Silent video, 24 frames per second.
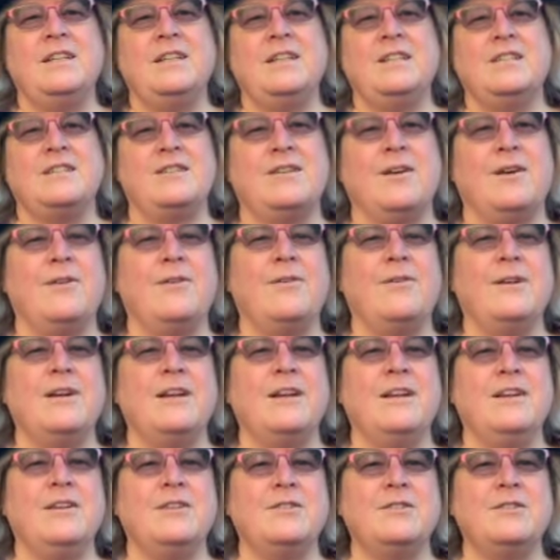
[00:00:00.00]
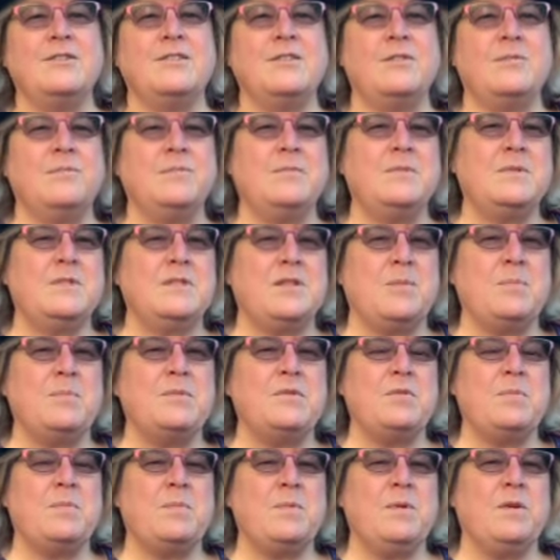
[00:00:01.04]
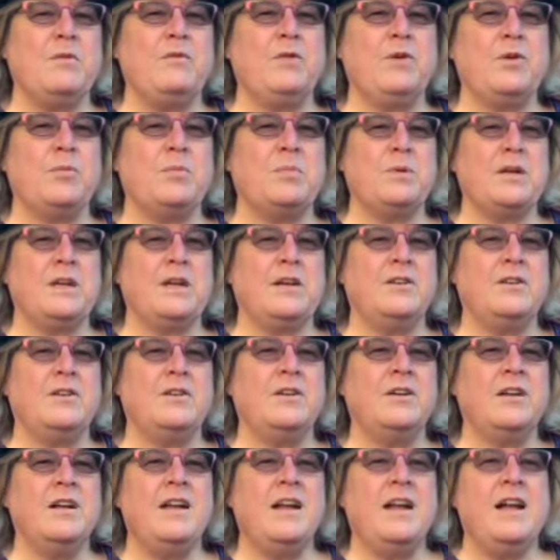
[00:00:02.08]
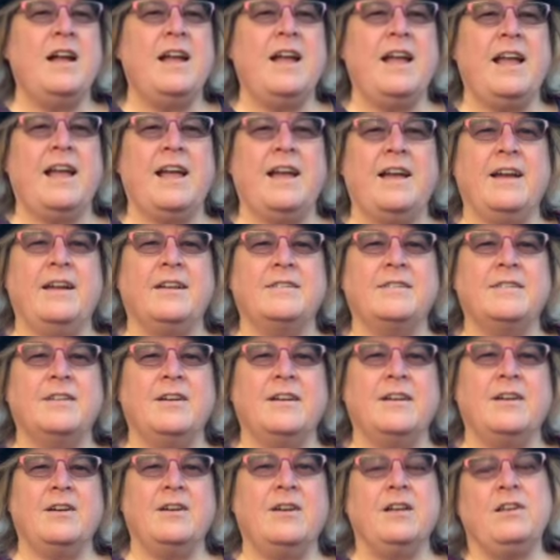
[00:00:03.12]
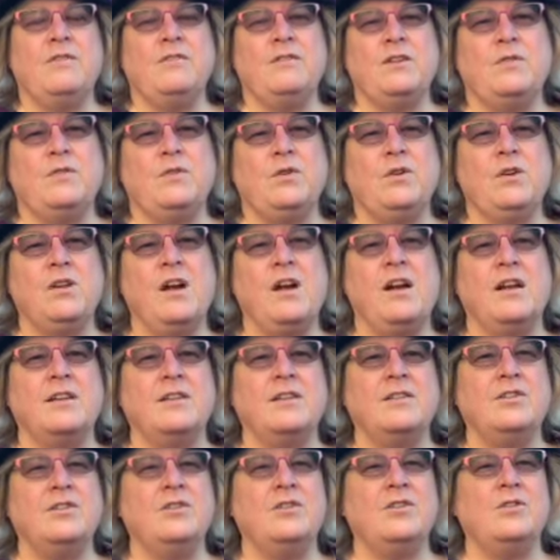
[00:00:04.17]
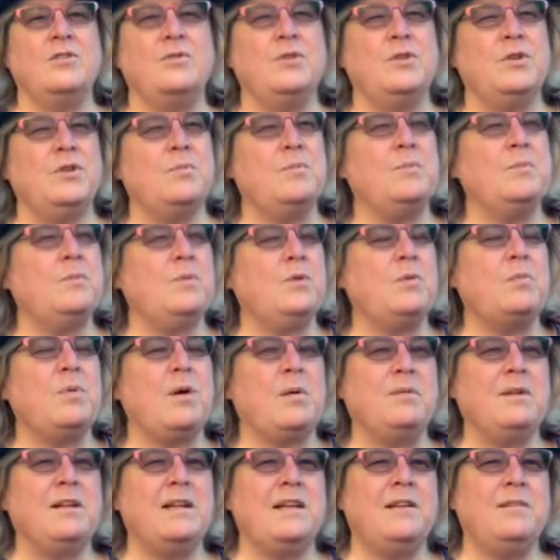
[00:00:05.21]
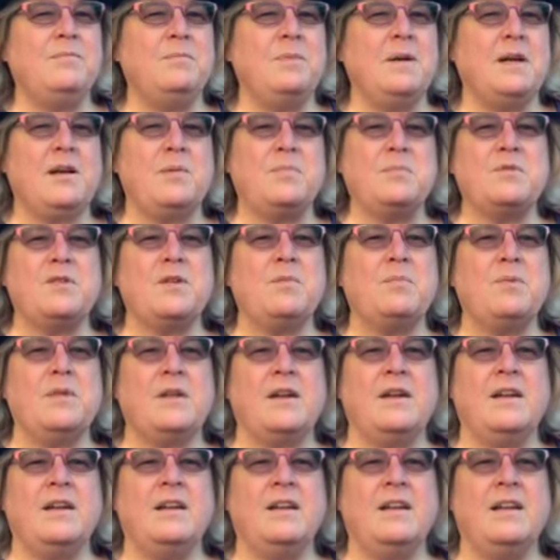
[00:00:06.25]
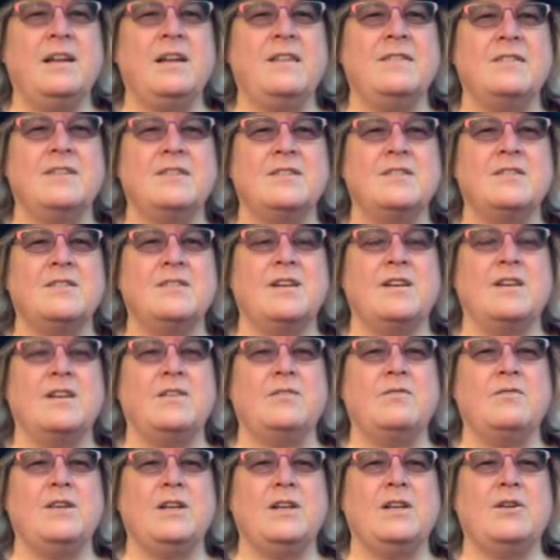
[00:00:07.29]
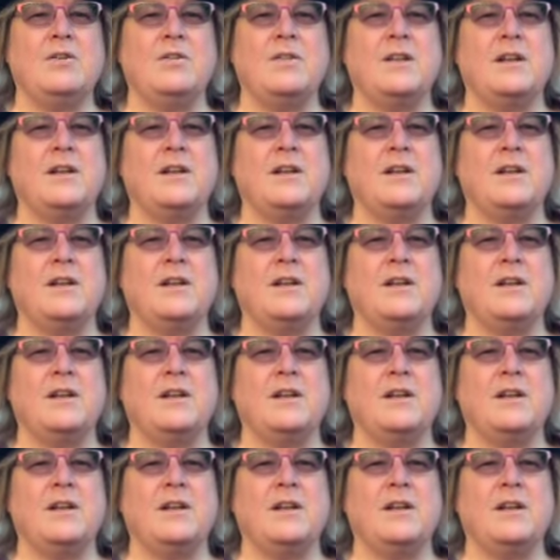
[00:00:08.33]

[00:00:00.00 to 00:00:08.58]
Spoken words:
So here's some tips if you're a beginner, and even if you're not, you'll probably pick up something in this video that